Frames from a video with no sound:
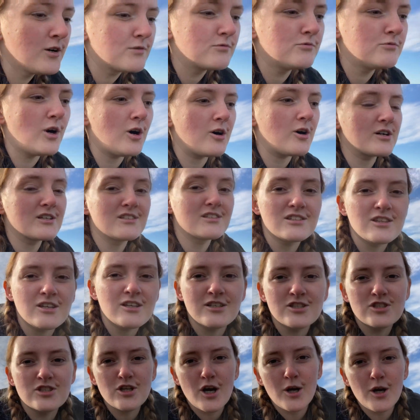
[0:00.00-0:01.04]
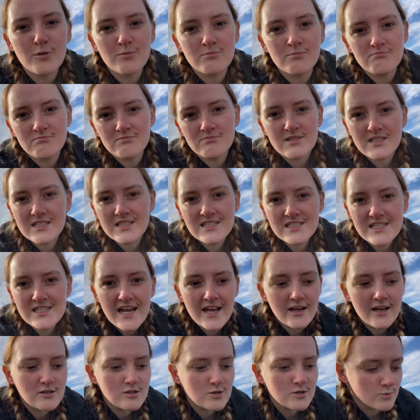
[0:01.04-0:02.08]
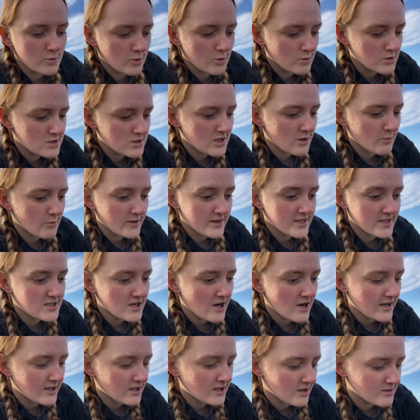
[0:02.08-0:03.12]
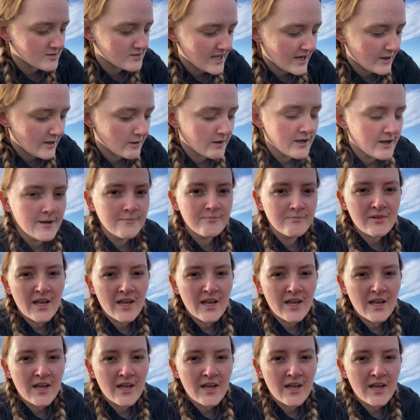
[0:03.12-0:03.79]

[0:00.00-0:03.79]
rocks that don't stay underwater when the tide goes out